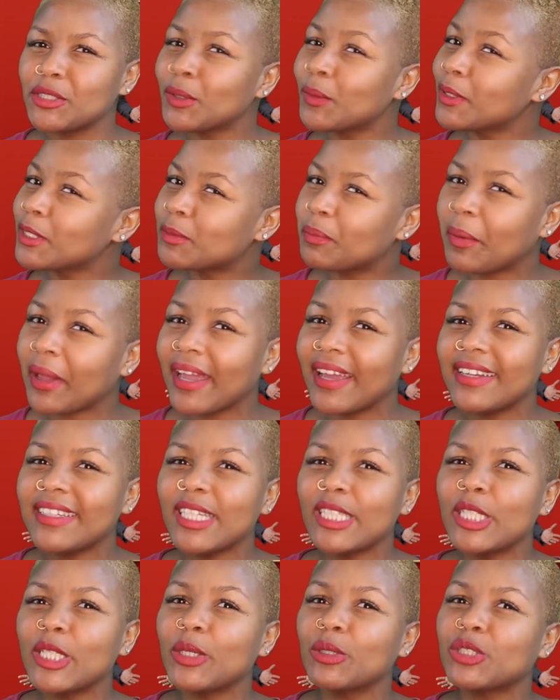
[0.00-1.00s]
You was being
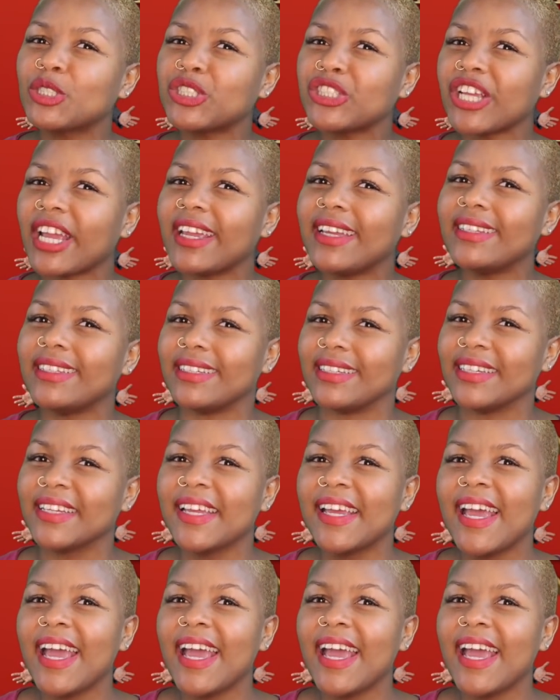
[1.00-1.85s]
a little shady.